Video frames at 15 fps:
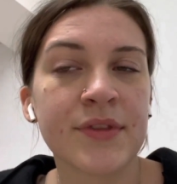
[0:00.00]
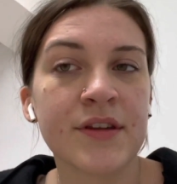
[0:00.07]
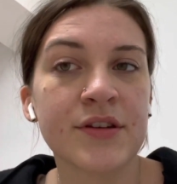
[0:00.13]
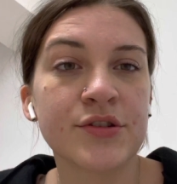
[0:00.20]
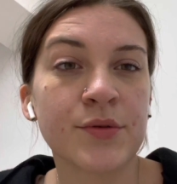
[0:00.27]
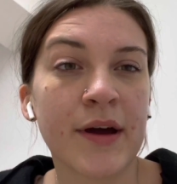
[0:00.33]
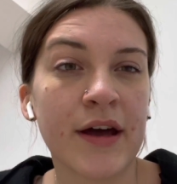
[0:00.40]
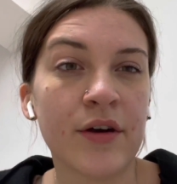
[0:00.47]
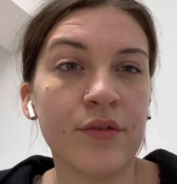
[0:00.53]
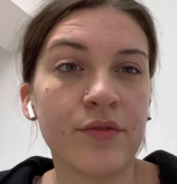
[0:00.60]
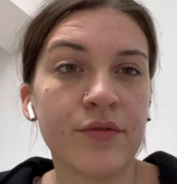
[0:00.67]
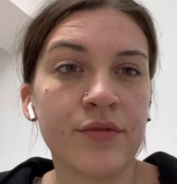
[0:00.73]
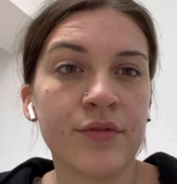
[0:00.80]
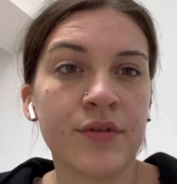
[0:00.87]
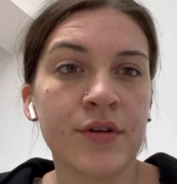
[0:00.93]

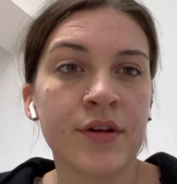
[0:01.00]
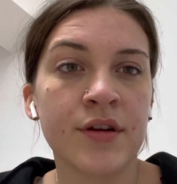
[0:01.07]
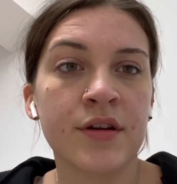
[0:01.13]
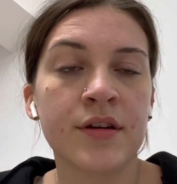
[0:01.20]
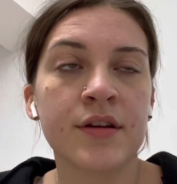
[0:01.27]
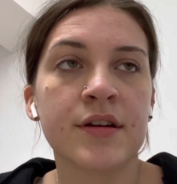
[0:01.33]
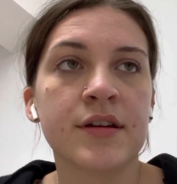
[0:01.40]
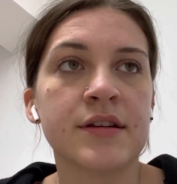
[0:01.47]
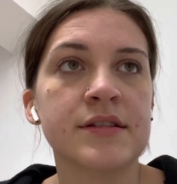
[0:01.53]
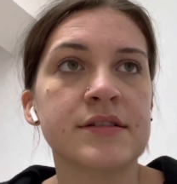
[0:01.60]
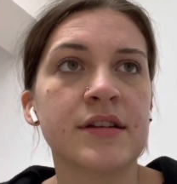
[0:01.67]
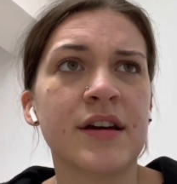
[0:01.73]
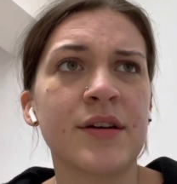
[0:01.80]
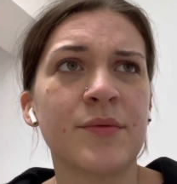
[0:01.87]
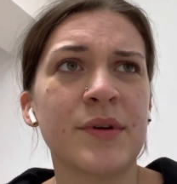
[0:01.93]
12. Cause
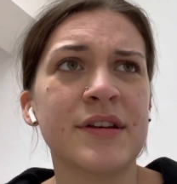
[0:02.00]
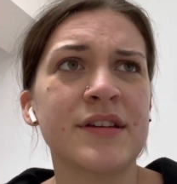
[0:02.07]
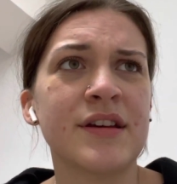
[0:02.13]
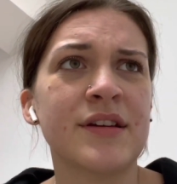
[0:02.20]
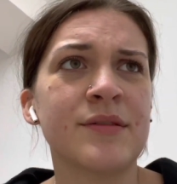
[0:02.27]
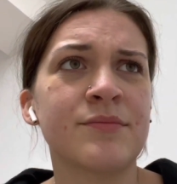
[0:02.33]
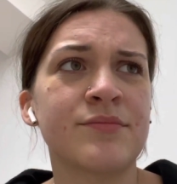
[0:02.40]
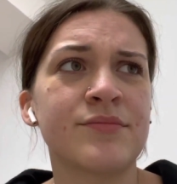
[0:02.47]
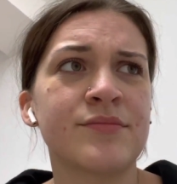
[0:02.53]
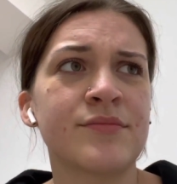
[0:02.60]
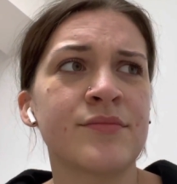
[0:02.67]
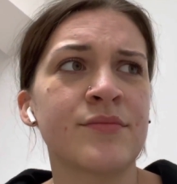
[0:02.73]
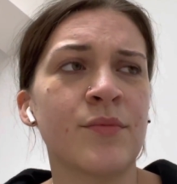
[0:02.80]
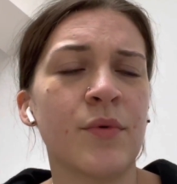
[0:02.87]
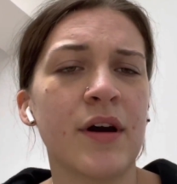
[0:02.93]
like when you're
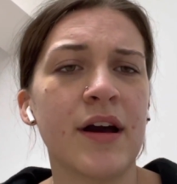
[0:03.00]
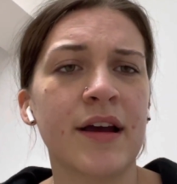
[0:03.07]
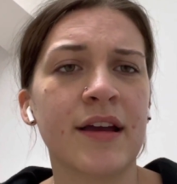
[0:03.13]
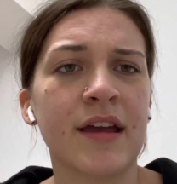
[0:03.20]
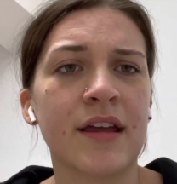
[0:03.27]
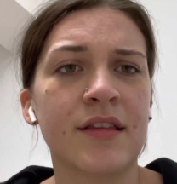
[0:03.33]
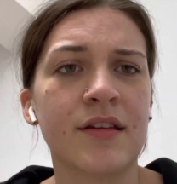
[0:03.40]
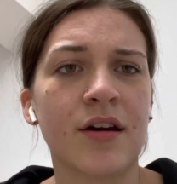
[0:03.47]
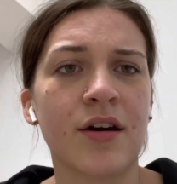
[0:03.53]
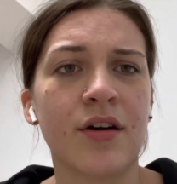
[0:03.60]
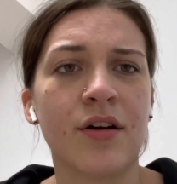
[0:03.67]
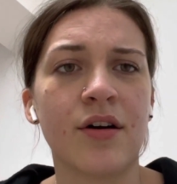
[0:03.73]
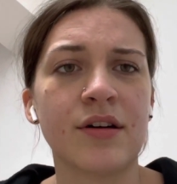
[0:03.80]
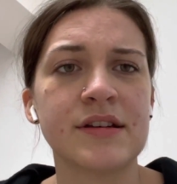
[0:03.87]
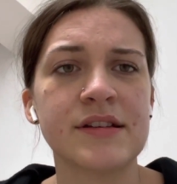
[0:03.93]
working that
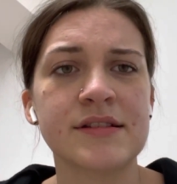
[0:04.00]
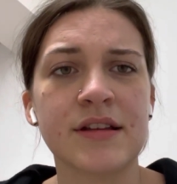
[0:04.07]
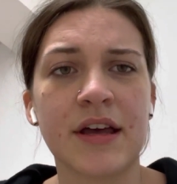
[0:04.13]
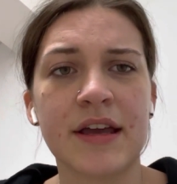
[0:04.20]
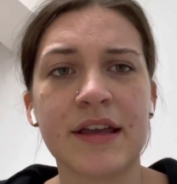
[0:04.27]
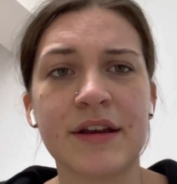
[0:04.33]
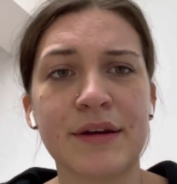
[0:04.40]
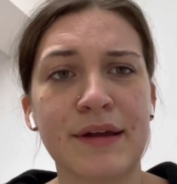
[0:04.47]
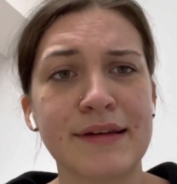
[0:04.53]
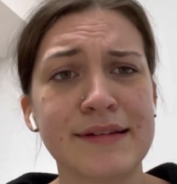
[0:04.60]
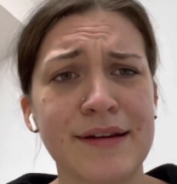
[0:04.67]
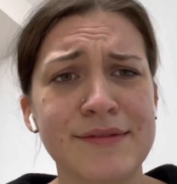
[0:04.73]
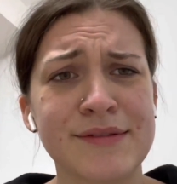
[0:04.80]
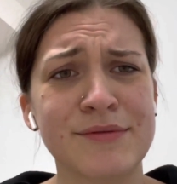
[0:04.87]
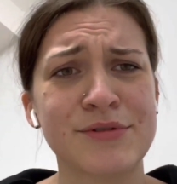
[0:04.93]
hard, it's like you need to
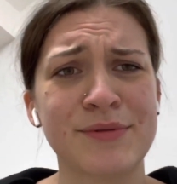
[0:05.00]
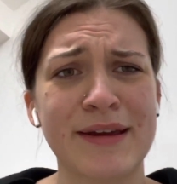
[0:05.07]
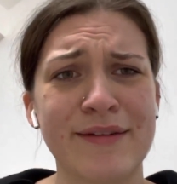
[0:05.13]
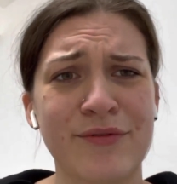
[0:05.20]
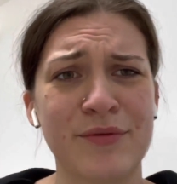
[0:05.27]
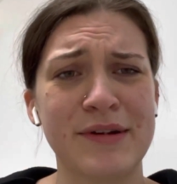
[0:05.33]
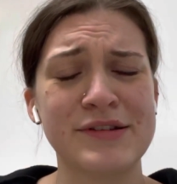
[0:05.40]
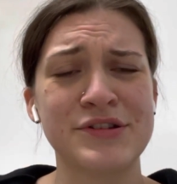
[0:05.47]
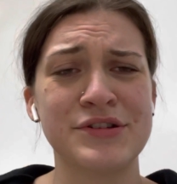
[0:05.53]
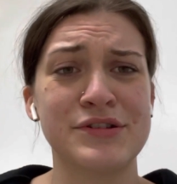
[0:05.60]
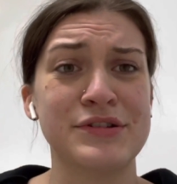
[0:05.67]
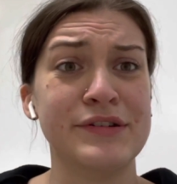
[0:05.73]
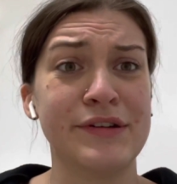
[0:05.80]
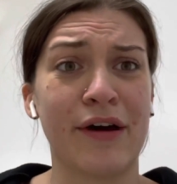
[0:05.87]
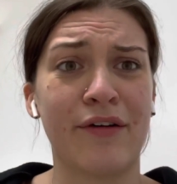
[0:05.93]
have something to eat, otherwise you
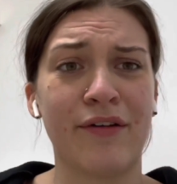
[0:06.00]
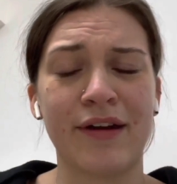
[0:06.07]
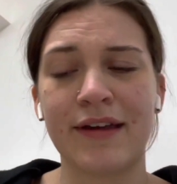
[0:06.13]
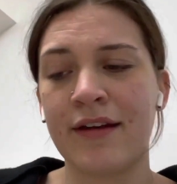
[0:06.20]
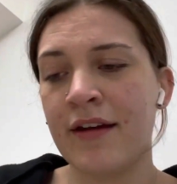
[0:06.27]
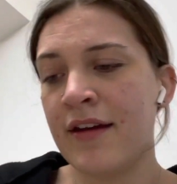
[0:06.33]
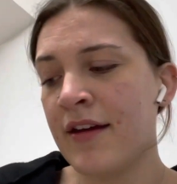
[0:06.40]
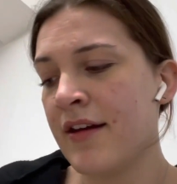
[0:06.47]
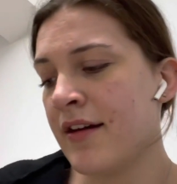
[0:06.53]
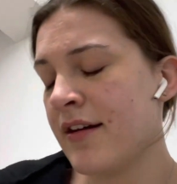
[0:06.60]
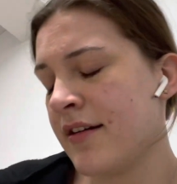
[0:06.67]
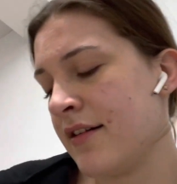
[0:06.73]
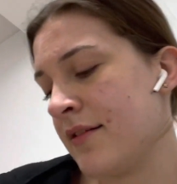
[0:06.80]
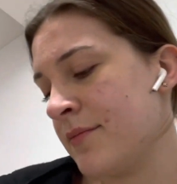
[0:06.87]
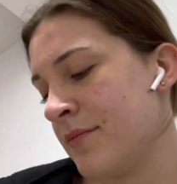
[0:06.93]
just die.
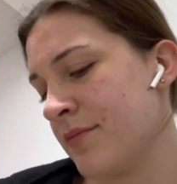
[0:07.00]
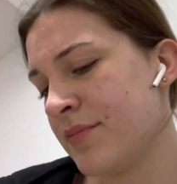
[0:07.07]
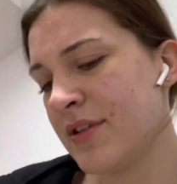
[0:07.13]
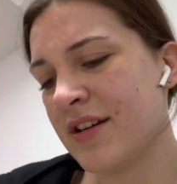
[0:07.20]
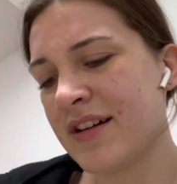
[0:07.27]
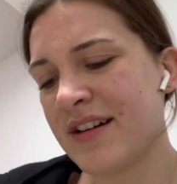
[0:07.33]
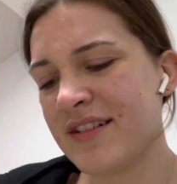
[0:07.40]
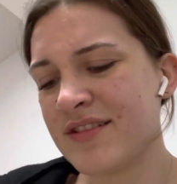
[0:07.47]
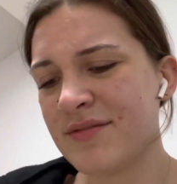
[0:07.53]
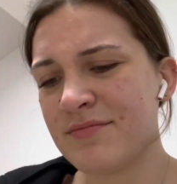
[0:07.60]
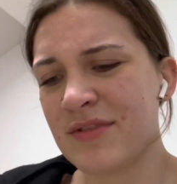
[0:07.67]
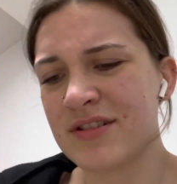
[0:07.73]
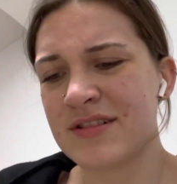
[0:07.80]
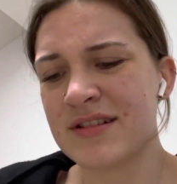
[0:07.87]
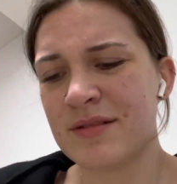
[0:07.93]
But like, I don't
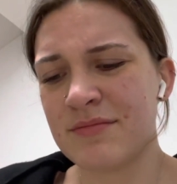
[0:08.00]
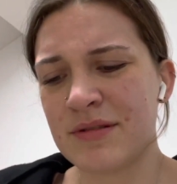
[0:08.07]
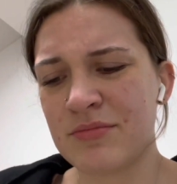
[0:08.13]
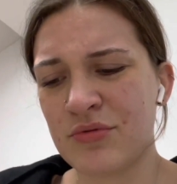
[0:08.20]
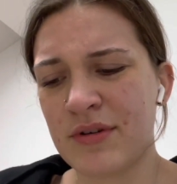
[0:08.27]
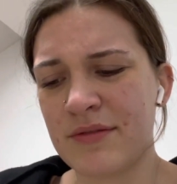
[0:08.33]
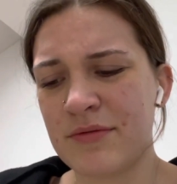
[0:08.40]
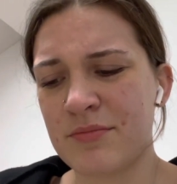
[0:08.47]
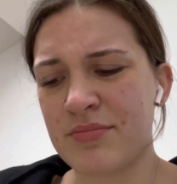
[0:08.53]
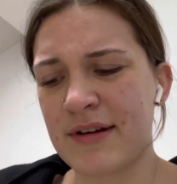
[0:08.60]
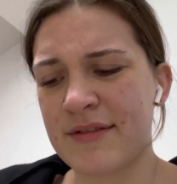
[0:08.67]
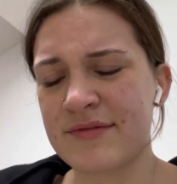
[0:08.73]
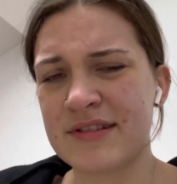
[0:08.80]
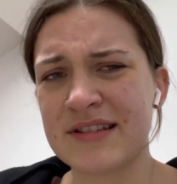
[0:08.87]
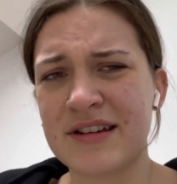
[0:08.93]
understand people who have
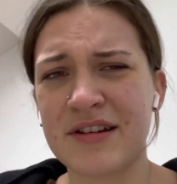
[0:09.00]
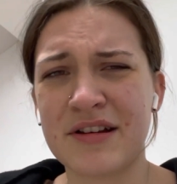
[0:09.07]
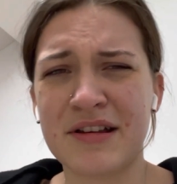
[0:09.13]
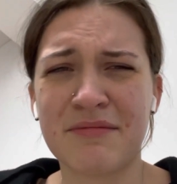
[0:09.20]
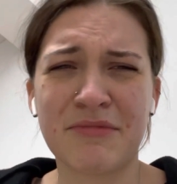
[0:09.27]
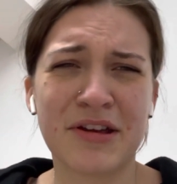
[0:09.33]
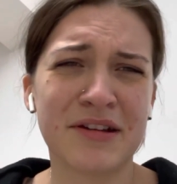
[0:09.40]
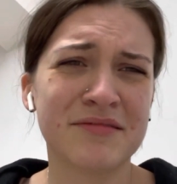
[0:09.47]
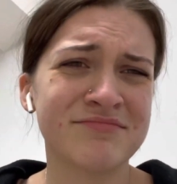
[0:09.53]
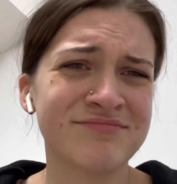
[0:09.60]
breakfast that early. I'm like,